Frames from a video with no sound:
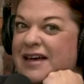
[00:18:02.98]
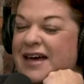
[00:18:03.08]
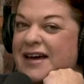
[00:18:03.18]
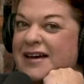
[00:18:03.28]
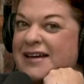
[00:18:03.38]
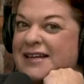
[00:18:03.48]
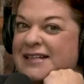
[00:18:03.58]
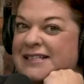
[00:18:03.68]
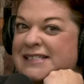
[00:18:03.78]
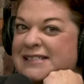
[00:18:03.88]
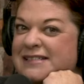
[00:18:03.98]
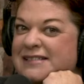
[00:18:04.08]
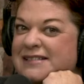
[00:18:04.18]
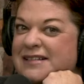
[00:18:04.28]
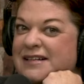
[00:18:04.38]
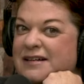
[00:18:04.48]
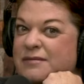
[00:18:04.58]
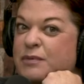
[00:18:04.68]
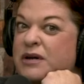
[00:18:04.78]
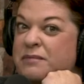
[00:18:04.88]
and
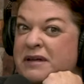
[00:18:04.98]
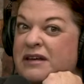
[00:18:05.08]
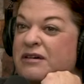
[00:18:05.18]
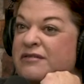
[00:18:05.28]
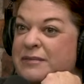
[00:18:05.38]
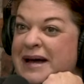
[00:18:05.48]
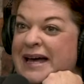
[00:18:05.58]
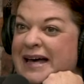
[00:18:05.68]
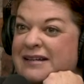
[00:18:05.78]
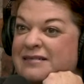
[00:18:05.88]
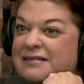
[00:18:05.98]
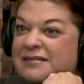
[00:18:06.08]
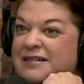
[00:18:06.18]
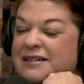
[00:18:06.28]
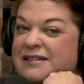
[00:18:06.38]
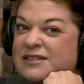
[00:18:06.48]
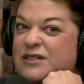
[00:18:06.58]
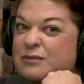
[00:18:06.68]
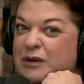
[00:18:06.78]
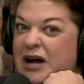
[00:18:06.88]
put a pillow over my head
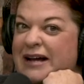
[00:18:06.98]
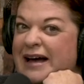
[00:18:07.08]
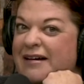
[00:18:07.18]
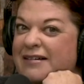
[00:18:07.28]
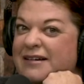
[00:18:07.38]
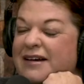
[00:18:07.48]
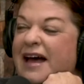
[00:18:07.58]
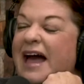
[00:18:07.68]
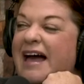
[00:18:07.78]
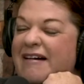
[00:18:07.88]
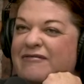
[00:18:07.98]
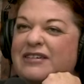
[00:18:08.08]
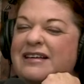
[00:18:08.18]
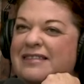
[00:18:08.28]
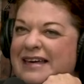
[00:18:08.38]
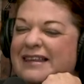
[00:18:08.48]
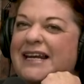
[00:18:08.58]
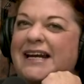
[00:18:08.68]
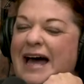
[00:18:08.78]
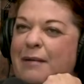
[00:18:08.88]
to block out everything
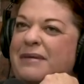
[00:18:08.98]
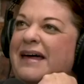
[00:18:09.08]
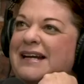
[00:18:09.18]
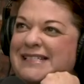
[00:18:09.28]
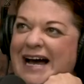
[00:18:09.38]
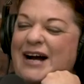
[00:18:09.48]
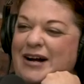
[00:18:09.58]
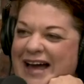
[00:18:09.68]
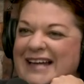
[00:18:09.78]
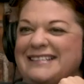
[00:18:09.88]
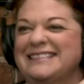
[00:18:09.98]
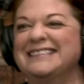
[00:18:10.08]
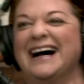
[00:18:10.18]
that had happened that entire night.